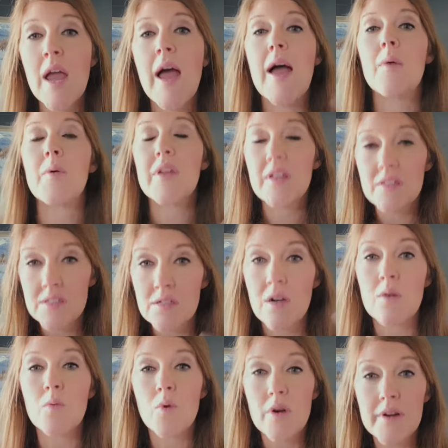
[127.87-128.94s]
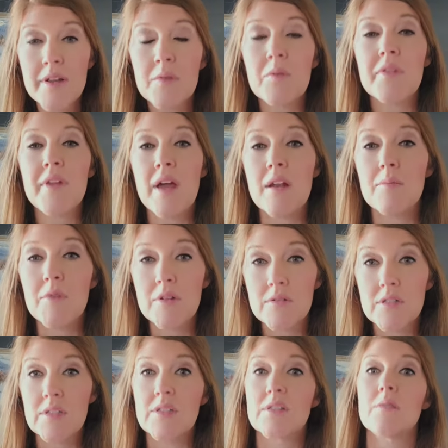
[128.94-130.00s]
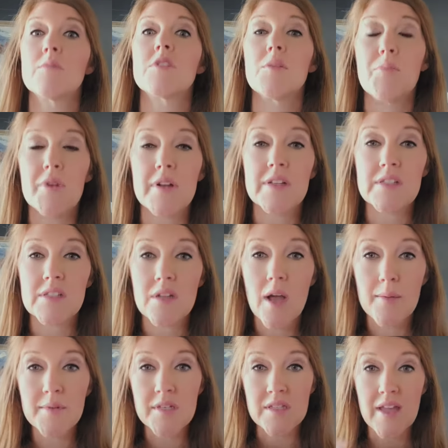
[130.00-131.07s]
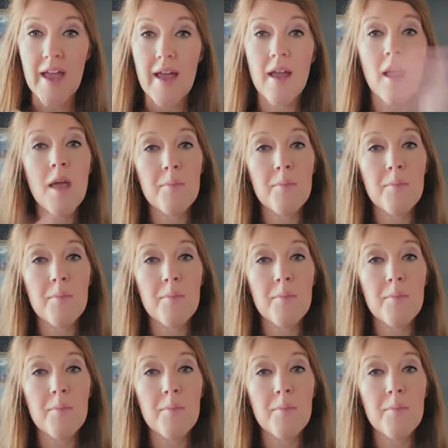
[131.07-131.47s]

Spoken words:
and we can start working with that immune system to put a stop to that